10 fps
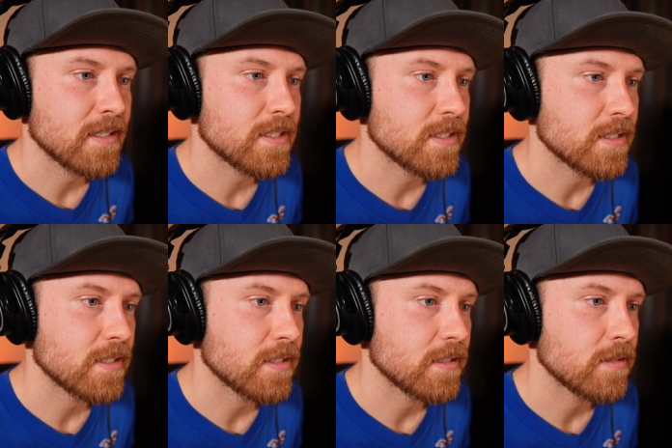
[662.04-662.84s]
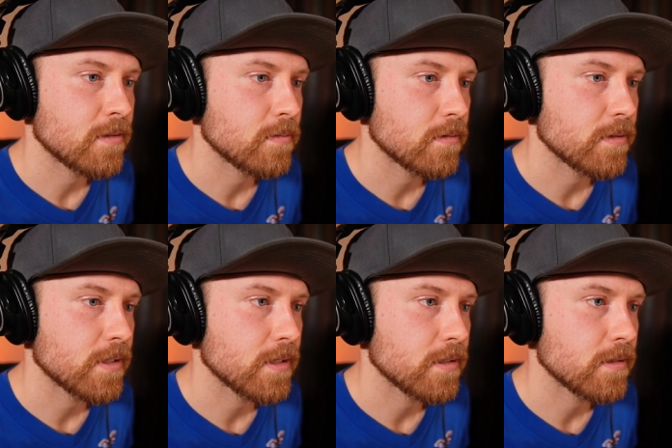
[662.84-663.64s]
let's see what do we
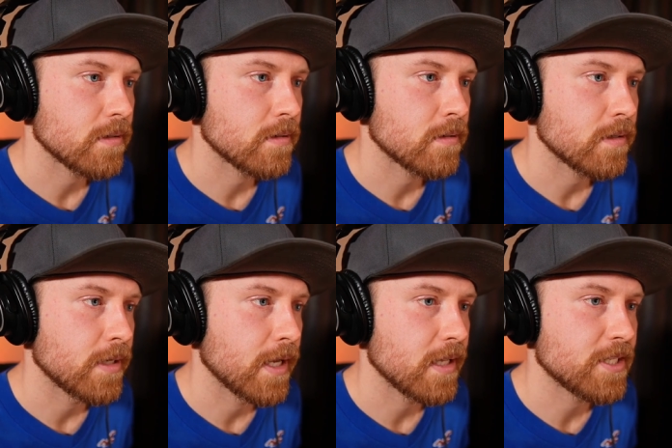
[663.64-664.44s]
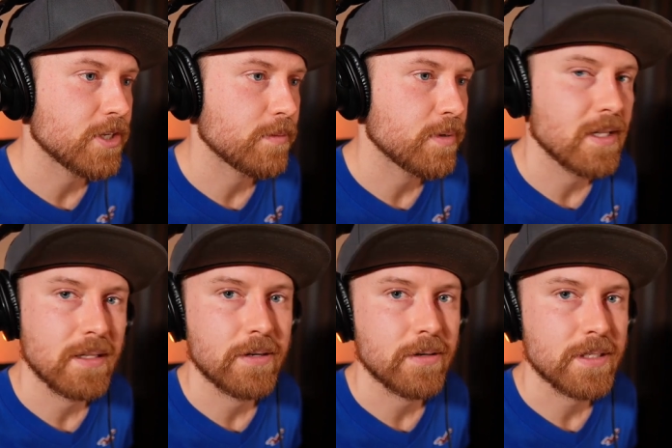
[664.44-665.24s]
got here. Yeah, let's jump in the
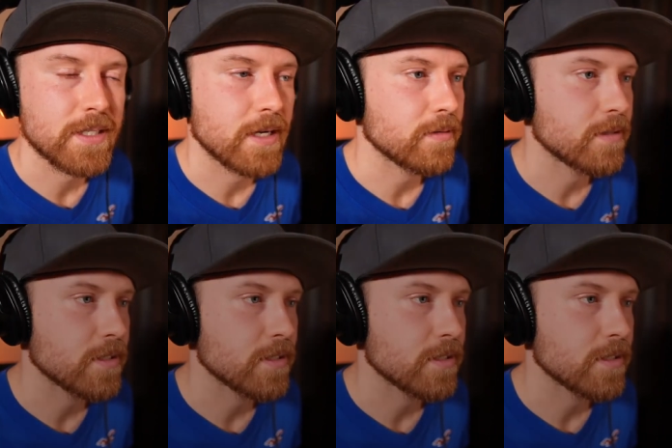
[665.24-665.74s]
lyrics now with